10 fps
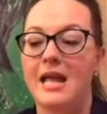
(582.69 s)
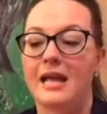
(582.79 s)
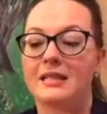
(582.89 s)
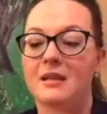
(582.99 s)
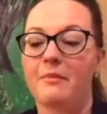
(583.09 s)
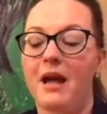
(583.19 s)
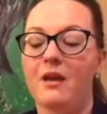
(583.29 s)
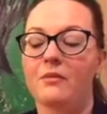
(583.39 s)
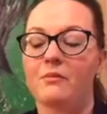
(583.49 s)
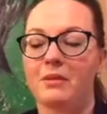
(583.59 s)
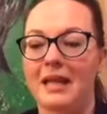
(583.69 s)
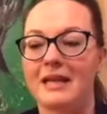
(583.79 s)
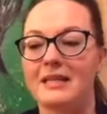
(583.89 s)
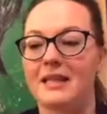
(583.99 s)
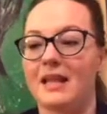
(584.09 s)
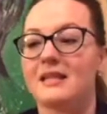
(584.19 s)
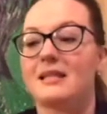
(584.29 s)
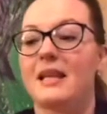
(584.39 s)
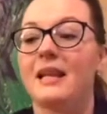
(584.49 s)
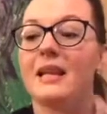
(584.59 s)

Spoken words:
it's about planting that seed.